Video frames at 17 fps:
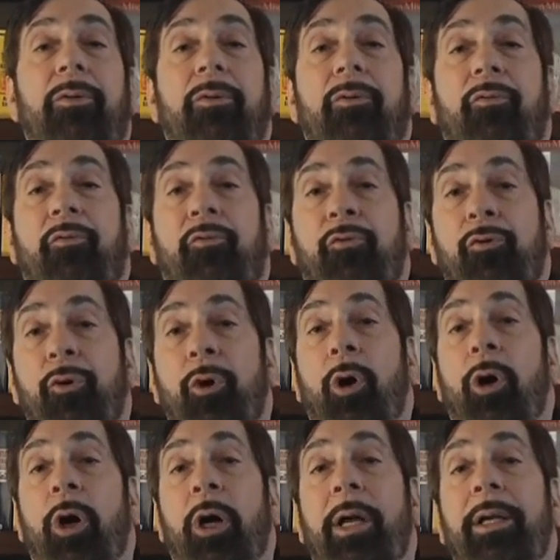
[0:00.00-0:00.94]

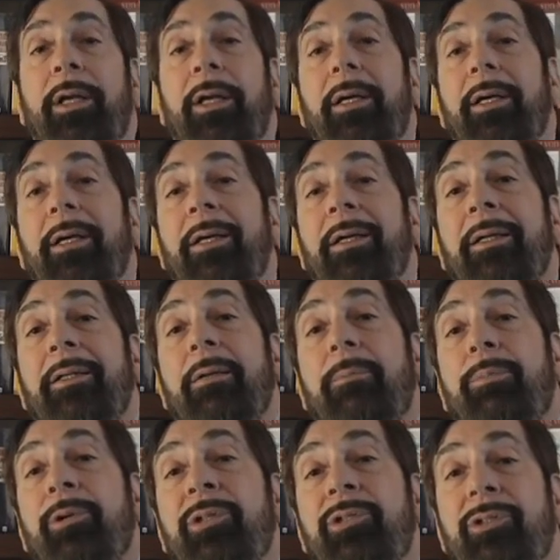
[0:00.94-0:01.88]
fraud in the
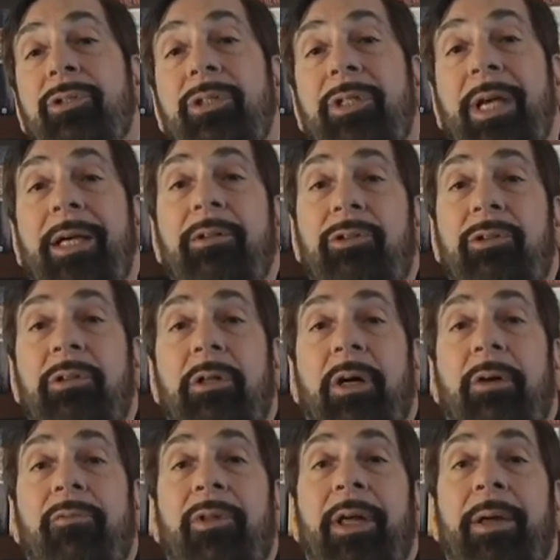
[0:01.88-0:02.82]
presentation
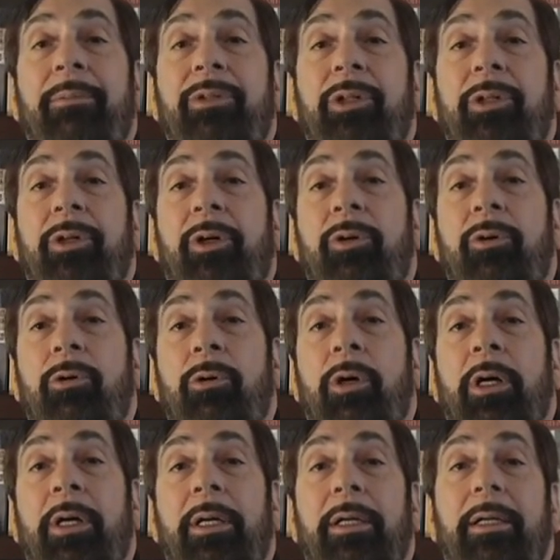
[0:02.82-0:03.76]
of them to the
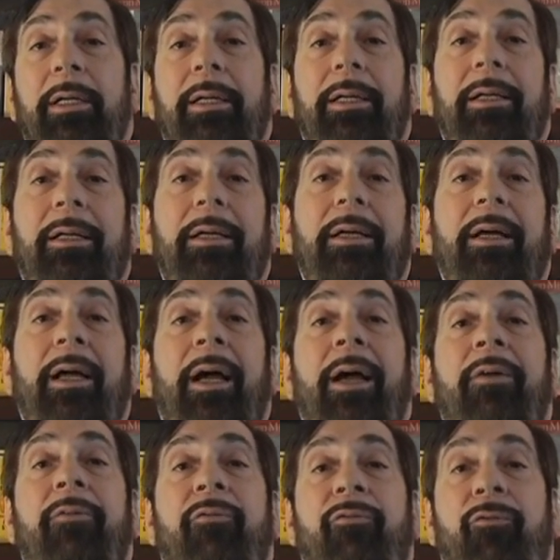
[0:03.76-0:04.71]
court,
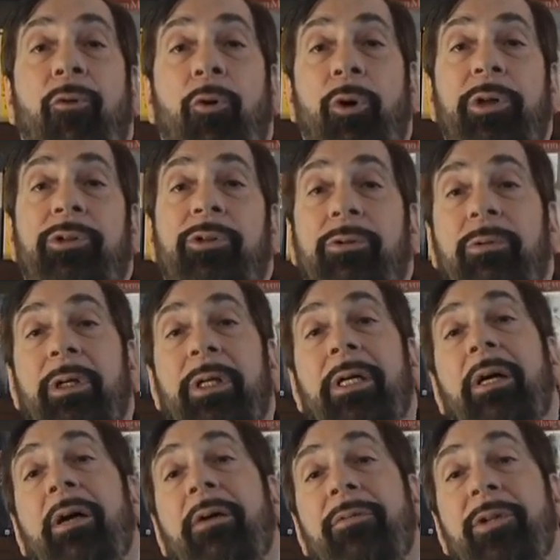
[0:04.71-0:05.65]
and
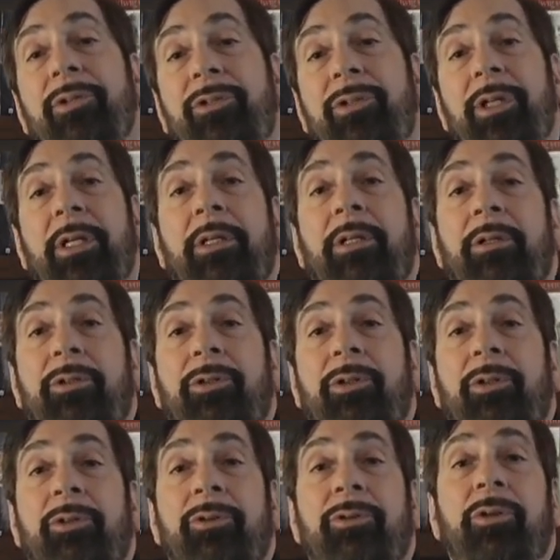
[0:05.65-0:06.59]
forgery of the
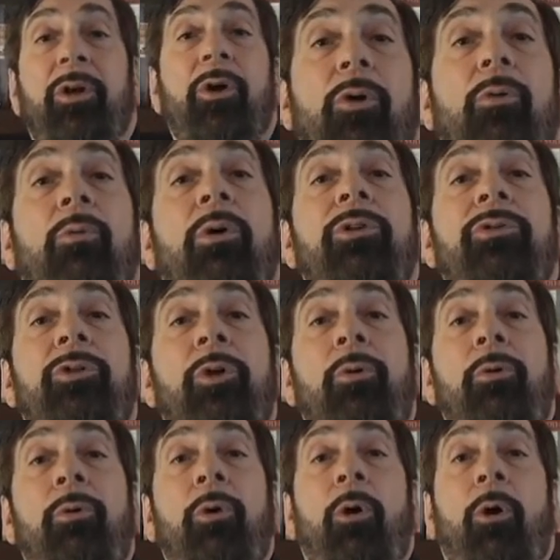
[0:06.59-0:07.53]
signatures was the
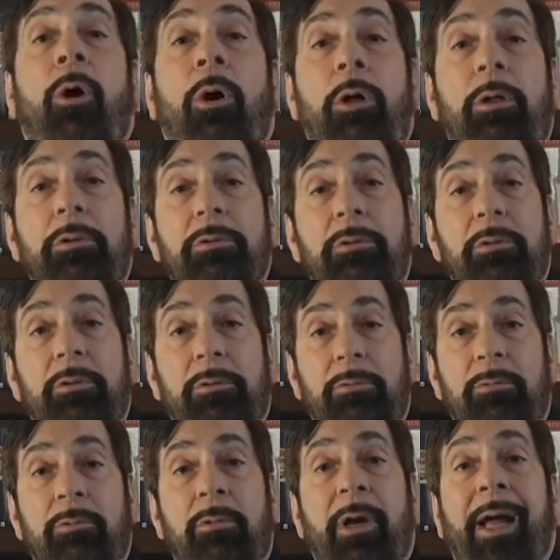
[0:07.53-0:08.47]
rule
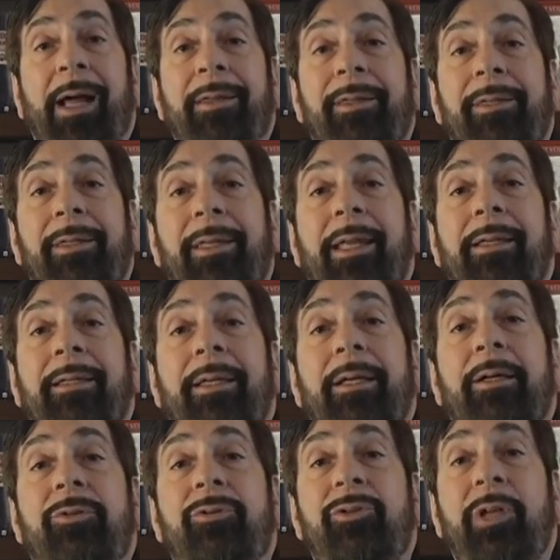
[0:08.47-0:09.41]
rather than
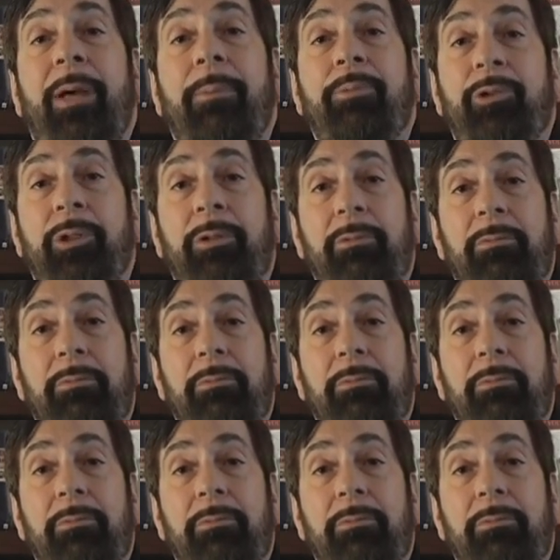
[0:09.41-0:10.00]
the exception.